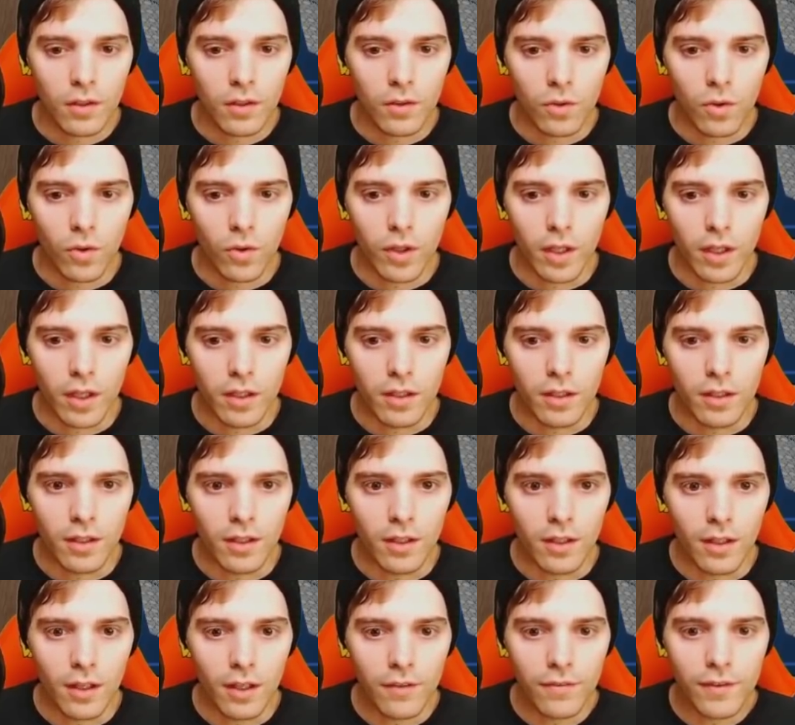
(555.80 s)
Okay,
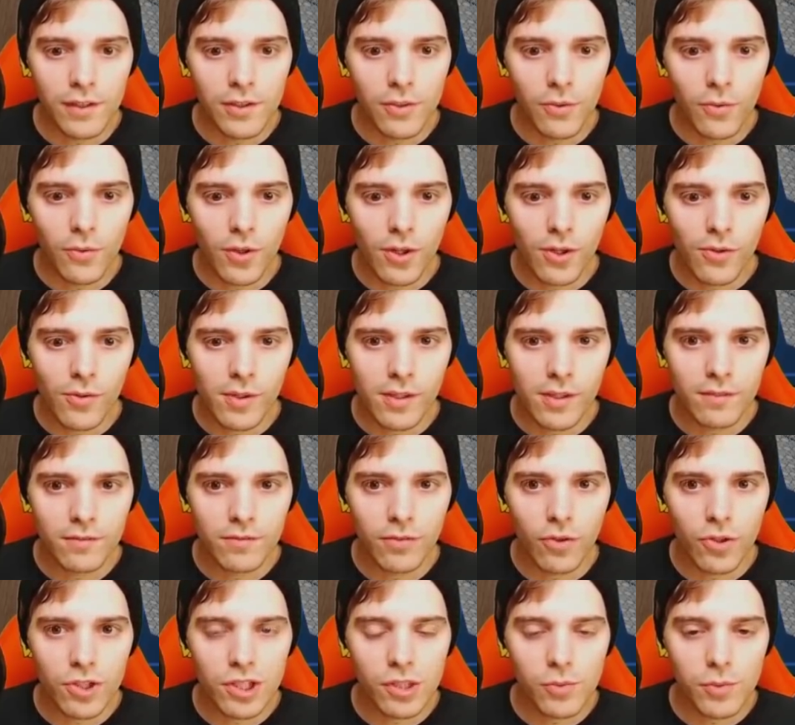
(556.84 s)
nothing to work with,
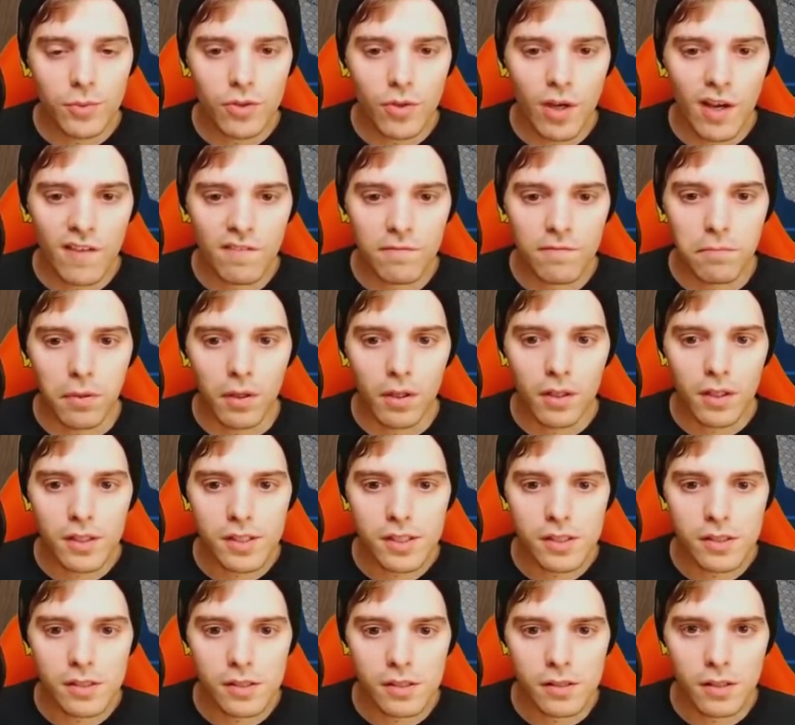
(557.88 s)
unfortunately. We do have
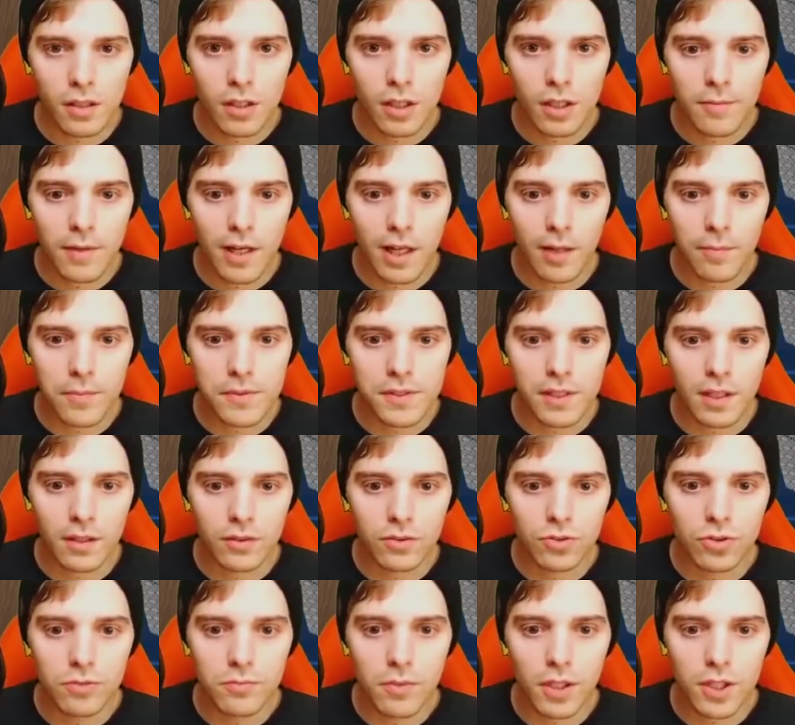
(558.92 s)
Boss. Not gonna help us
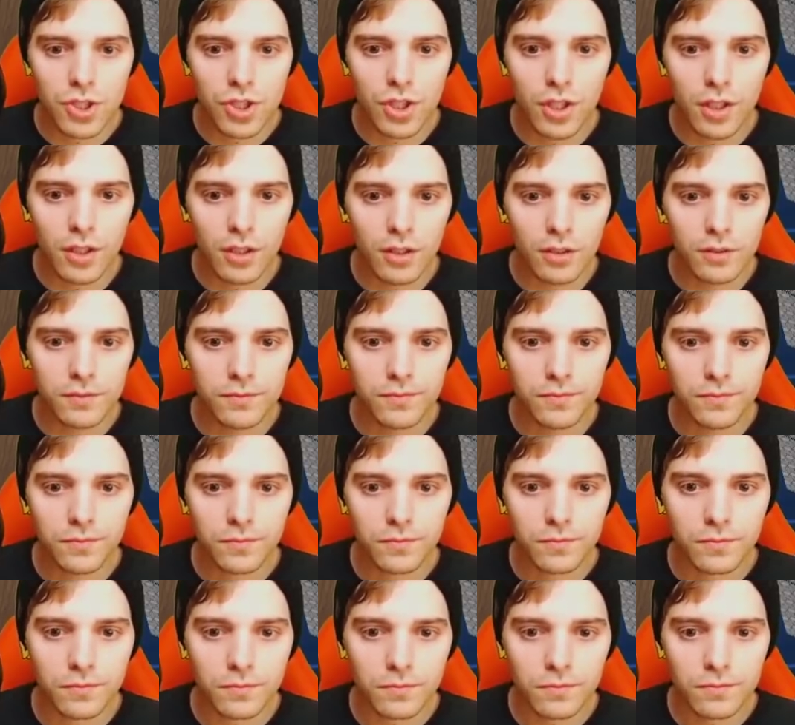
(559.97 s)
out too much here.
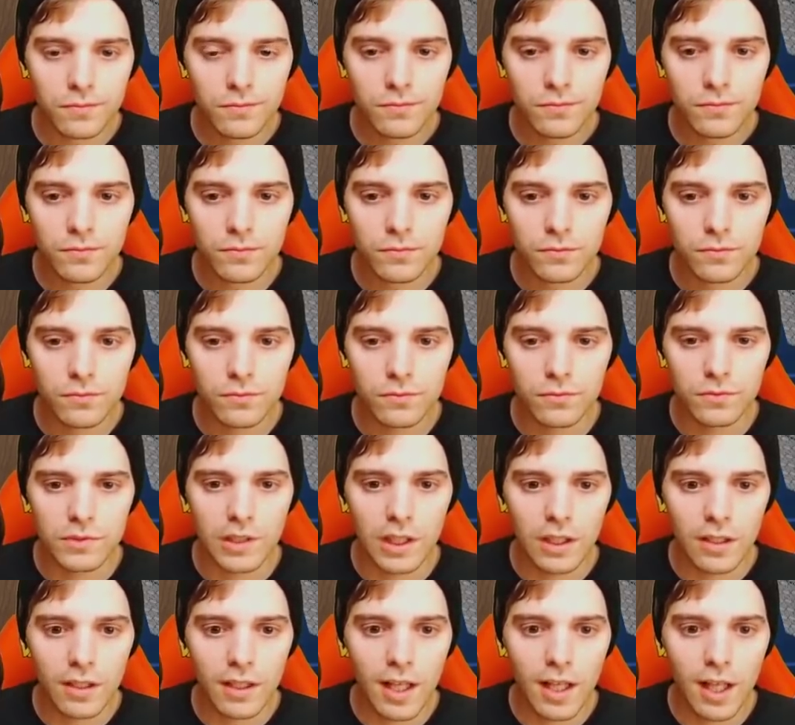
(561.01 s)

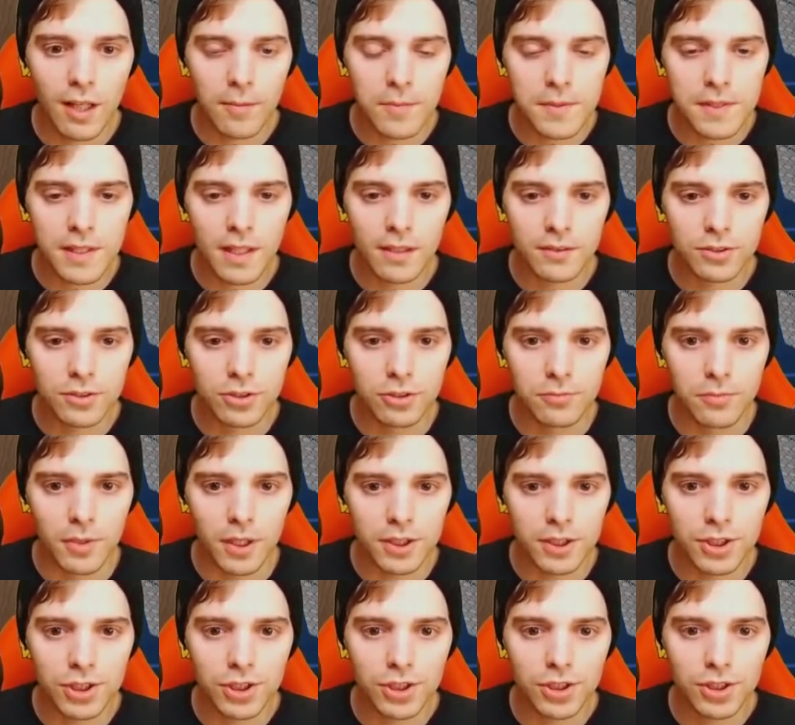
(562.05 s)
Not gonna help us out too
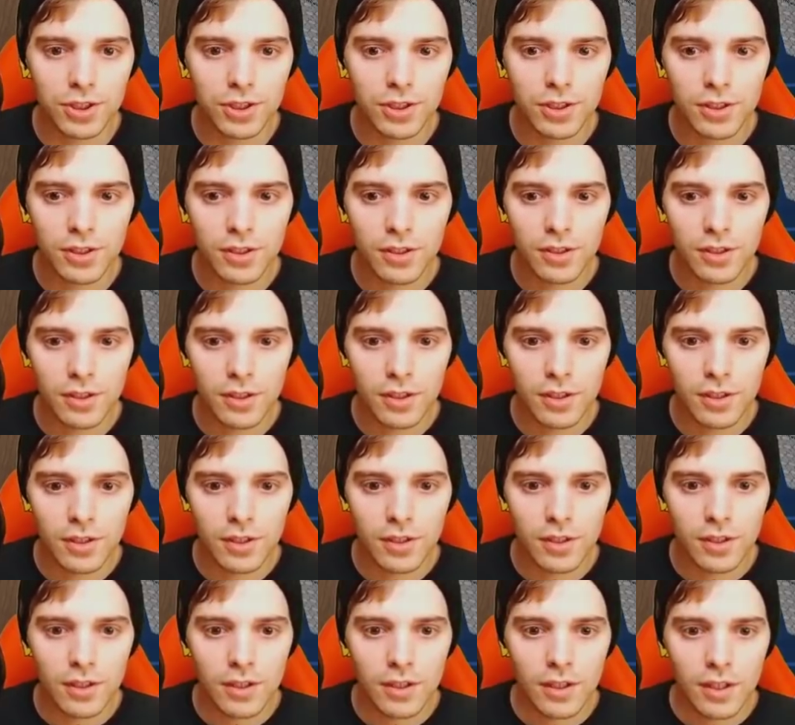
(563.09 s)
much.
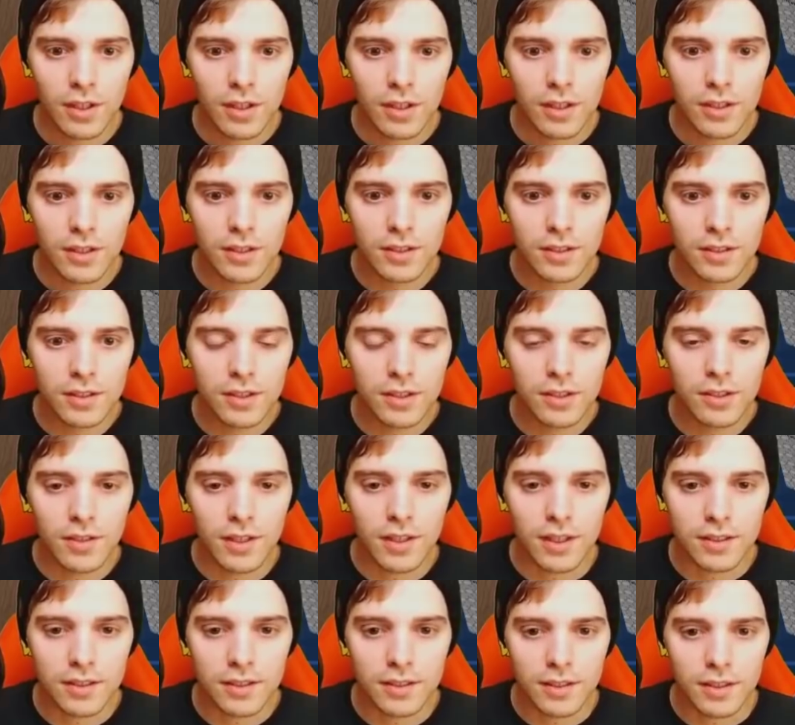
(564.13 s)

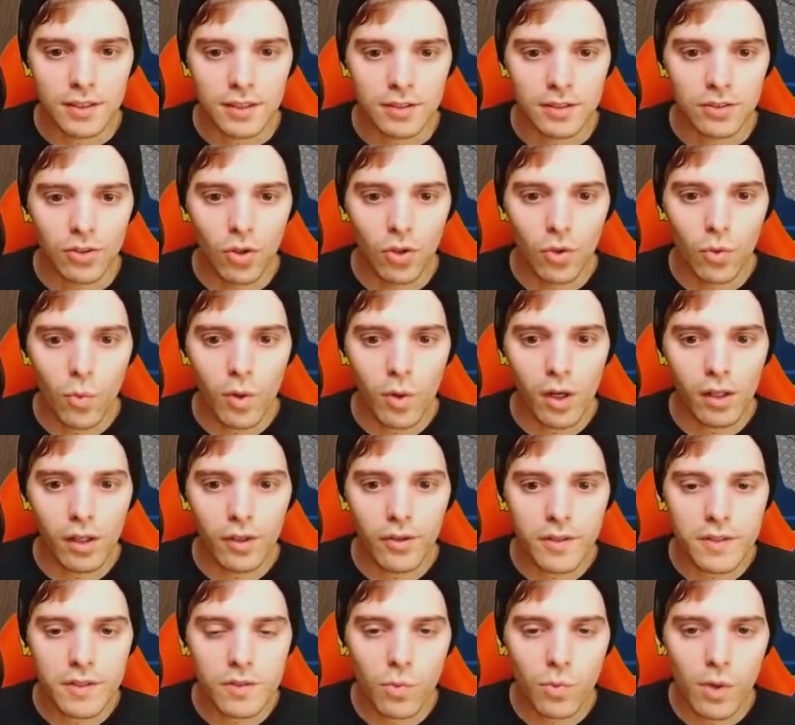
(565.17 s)
Interesting. No
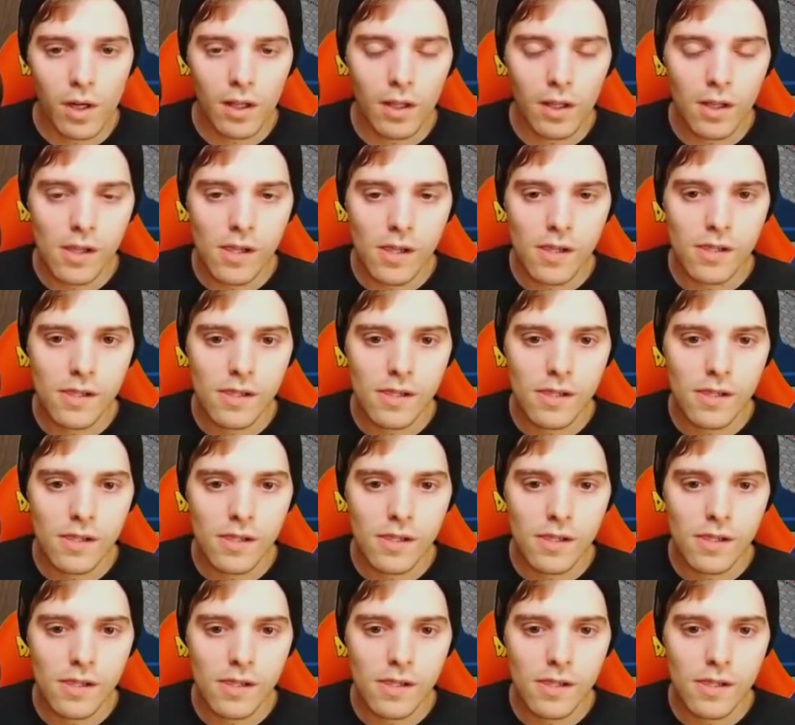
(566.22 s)
Welder as well.